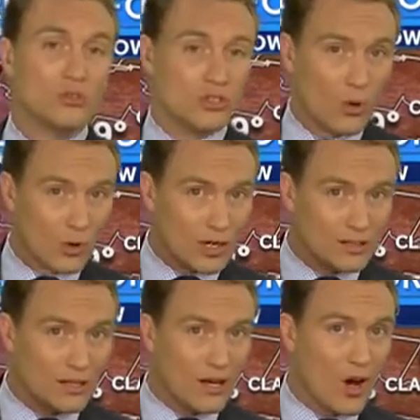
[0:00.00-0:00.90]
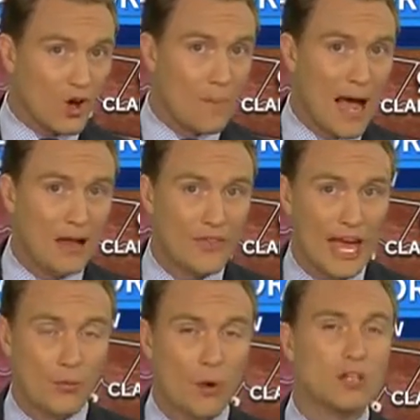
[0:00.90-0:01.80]
So we're going to tell you all about
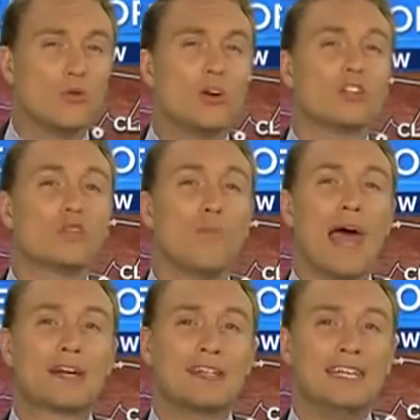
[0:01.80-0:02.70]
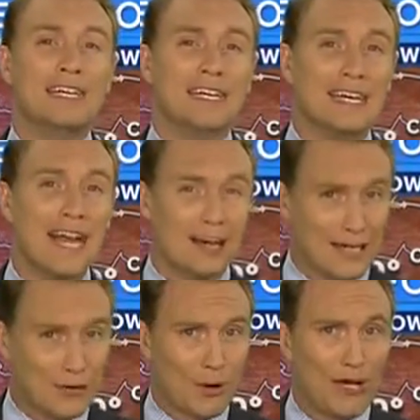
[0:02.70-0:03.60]
that, what to expect, and how to
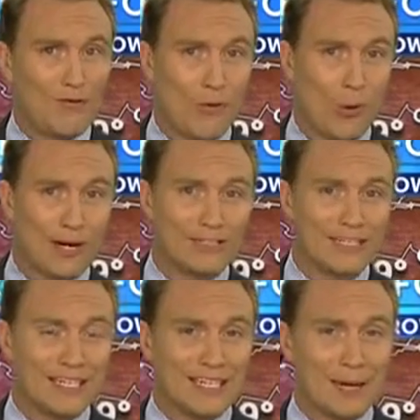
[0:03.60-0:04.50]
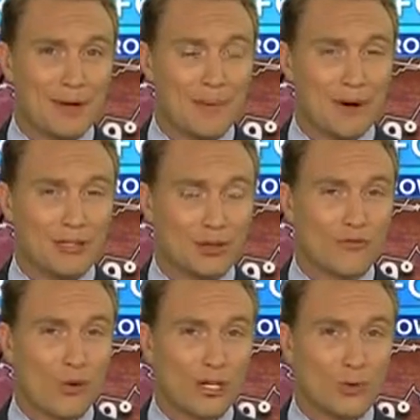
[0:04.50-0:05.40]
get ready for it, coming up on your
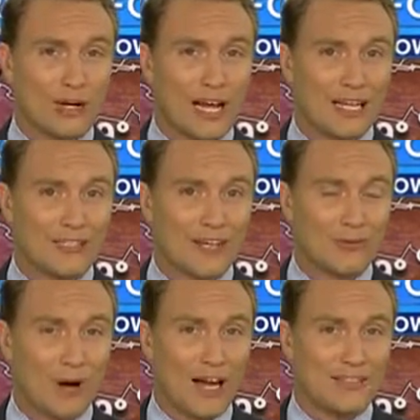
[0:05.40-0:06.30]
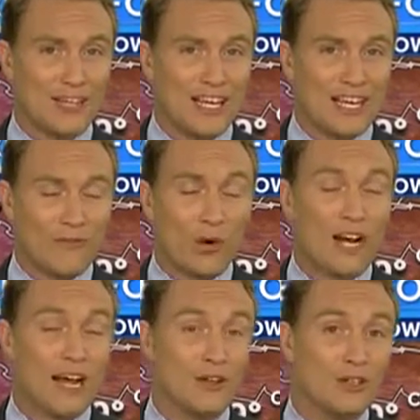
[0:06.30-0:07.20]
4029 Sunrise,
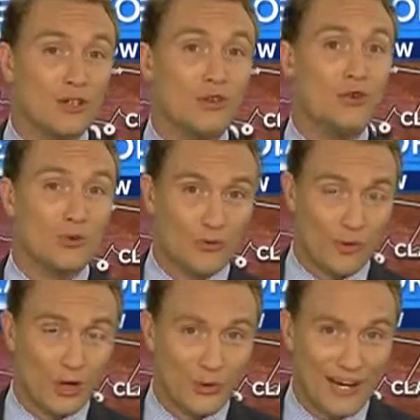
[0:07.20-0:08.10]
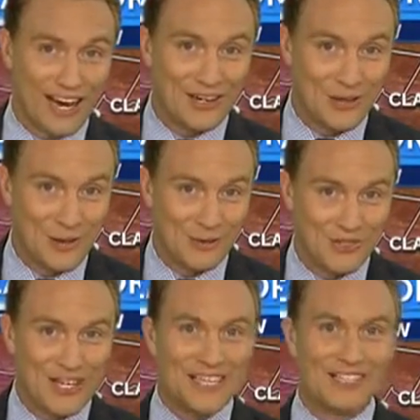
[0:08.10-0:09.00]
4029
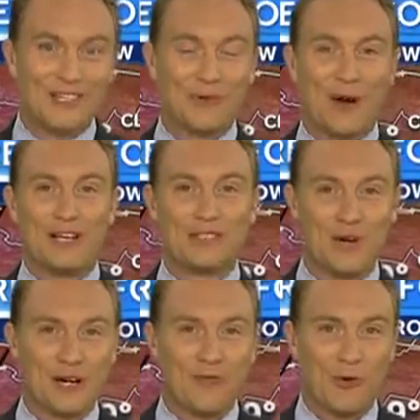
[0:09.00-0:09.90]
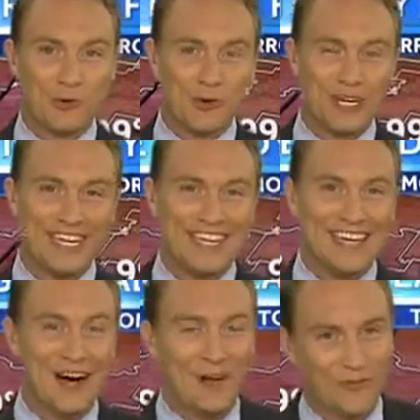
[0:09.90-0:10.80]
News Sunrise, starting at 4:30
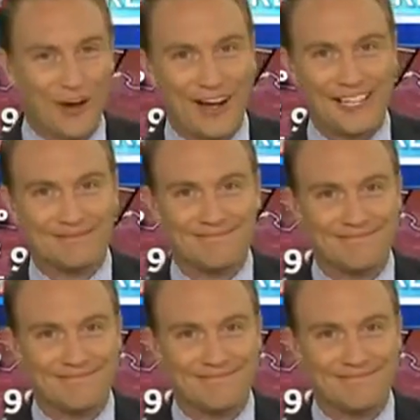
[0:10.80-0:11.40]
on Friday.